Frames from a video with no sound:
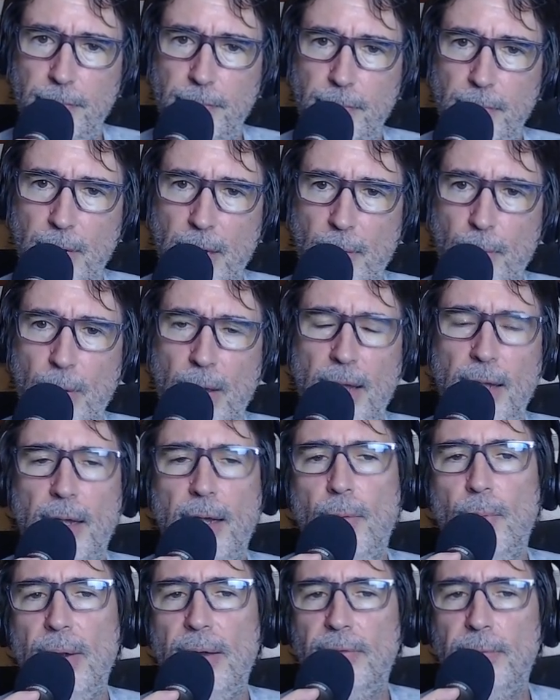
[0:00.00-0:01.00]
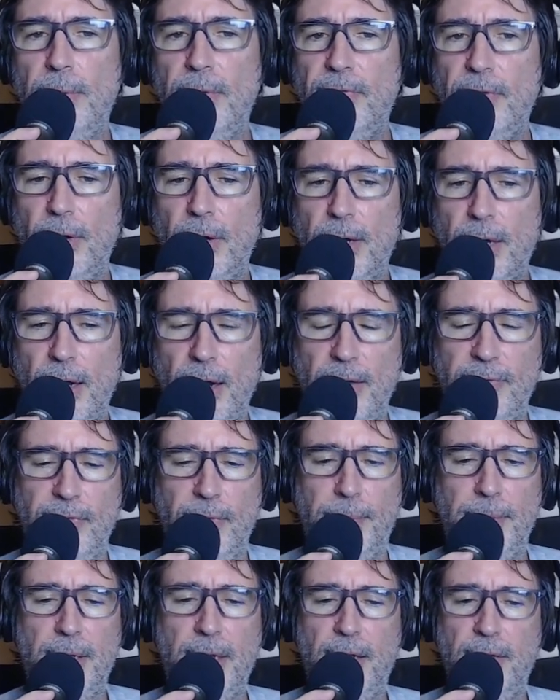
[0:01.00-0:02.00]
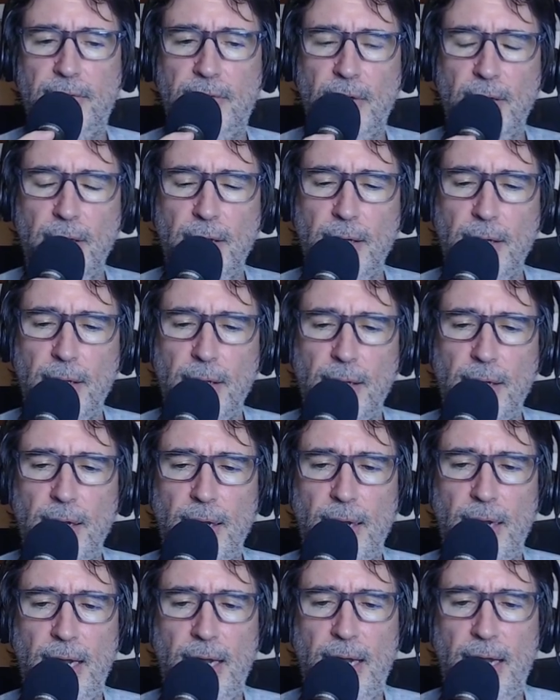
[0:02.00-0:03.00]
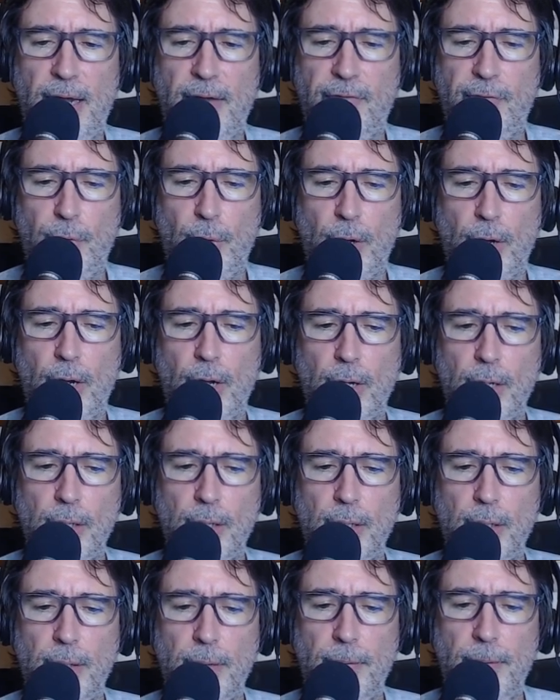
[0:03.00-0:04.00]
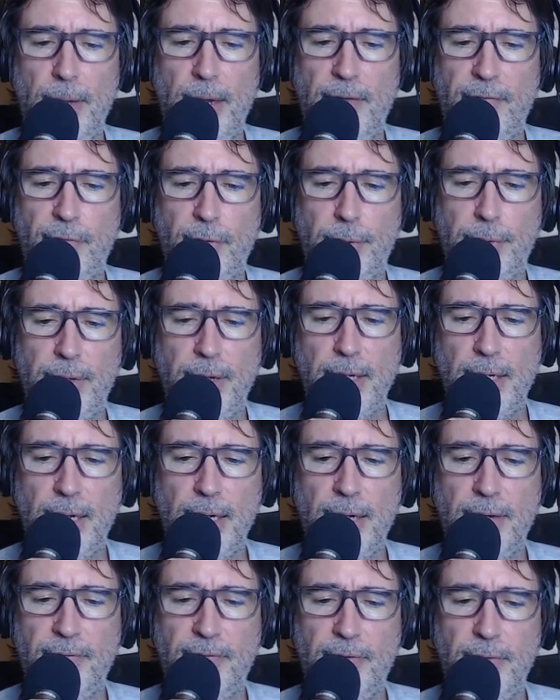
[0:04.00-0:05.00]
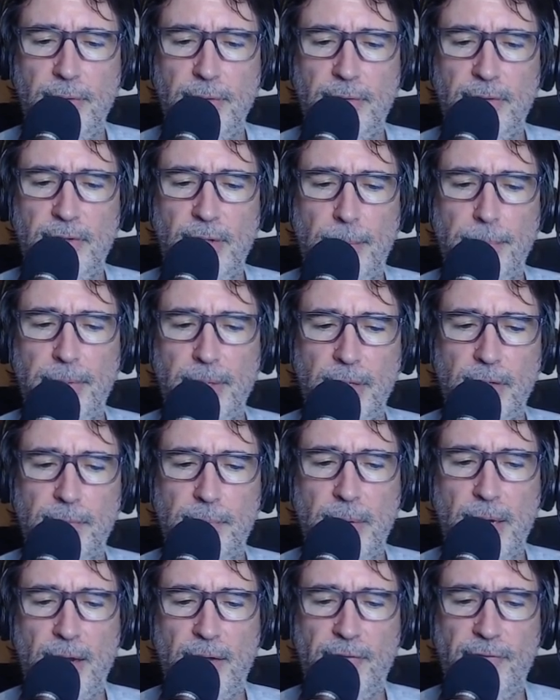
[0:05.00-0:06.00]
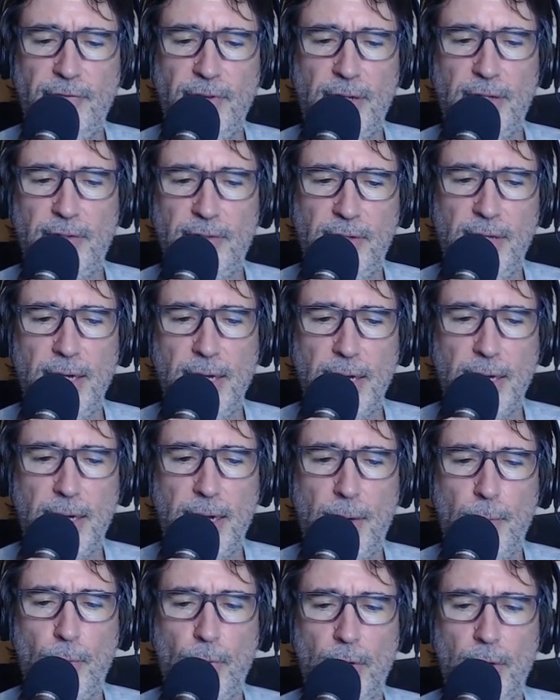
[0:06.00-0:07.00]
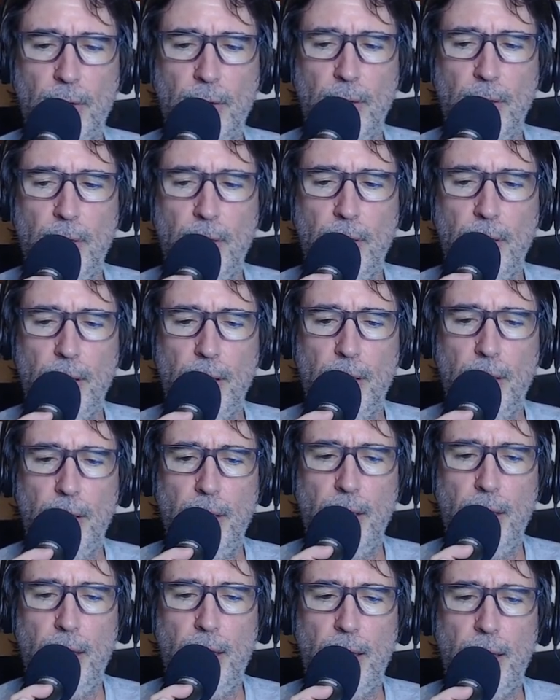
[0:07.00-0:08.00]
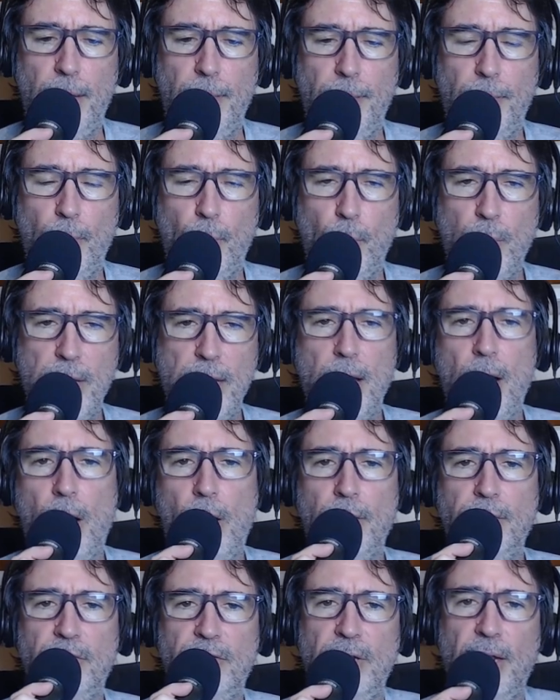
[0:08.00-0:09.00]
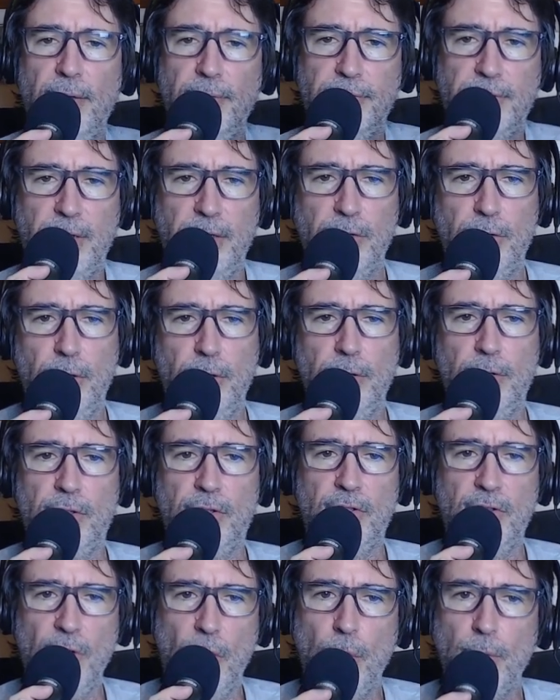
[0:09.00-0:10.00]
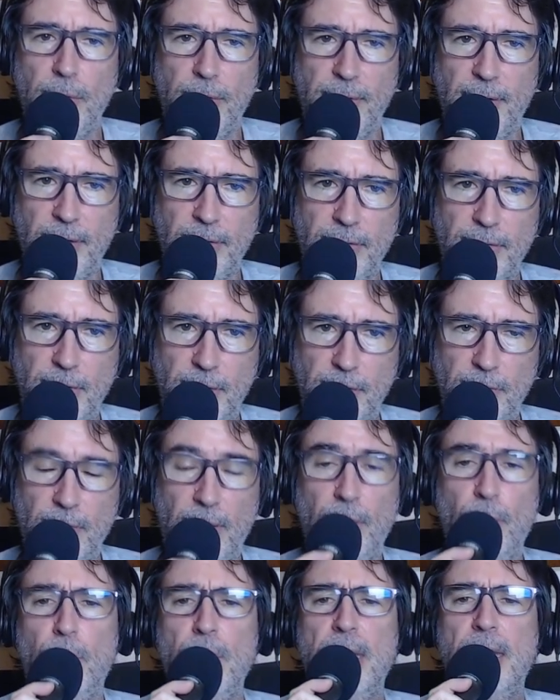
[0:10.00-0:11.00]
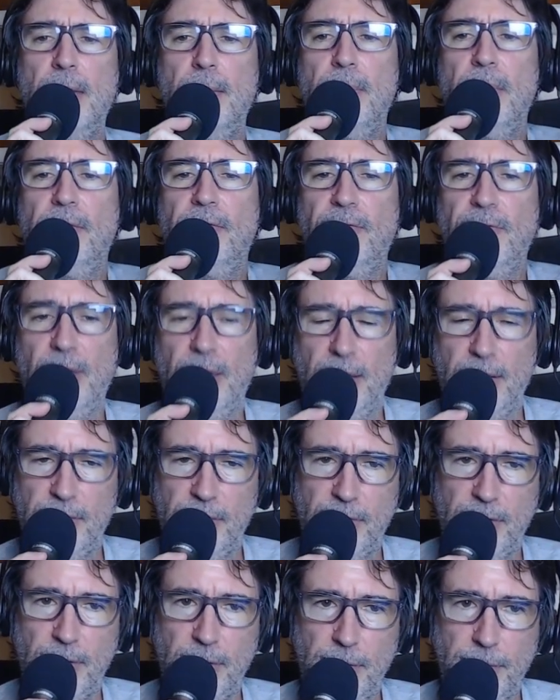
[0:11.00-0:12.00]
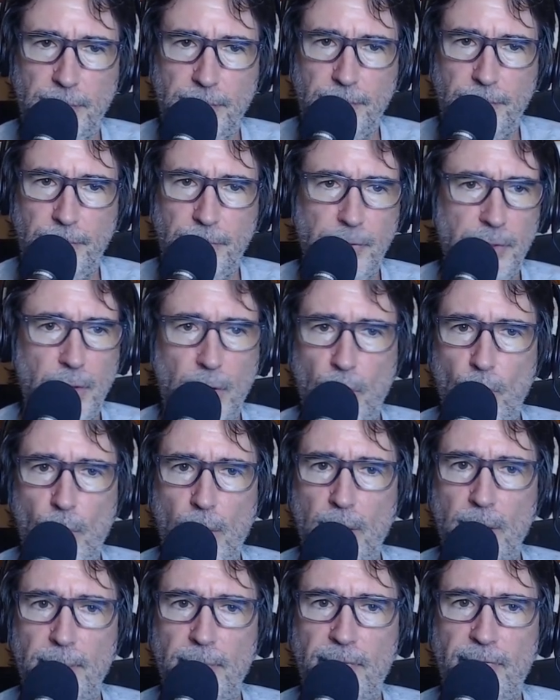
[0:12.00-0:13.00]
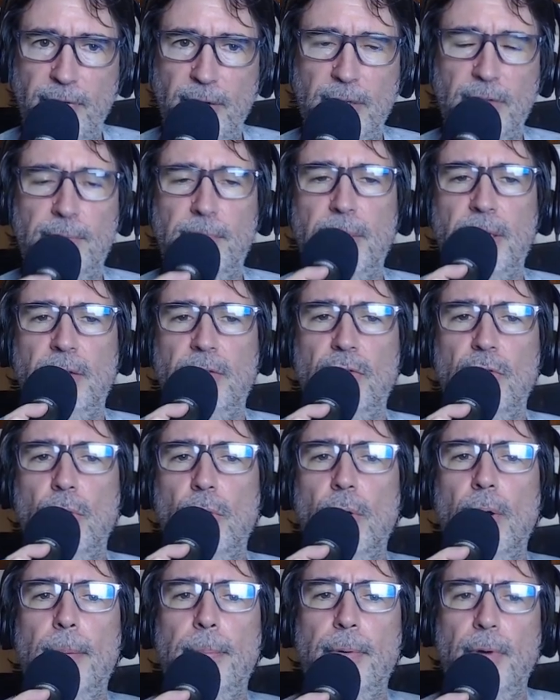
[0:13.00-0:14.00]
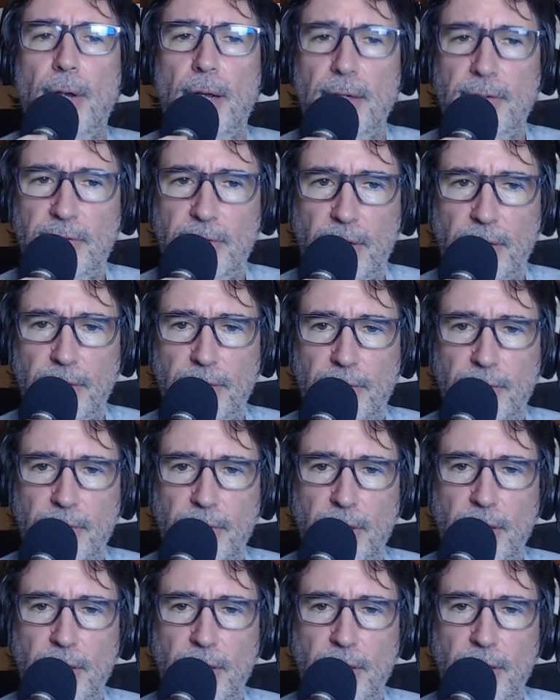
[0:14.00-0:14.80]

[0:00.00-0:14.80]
And, and, and we have to be very careful because if we're if we're thinking of something as being a fixed thing and we're um, we ourselves can turn to stone in that sense, right? We can be fixed. You don't want to be fixed because you are a process.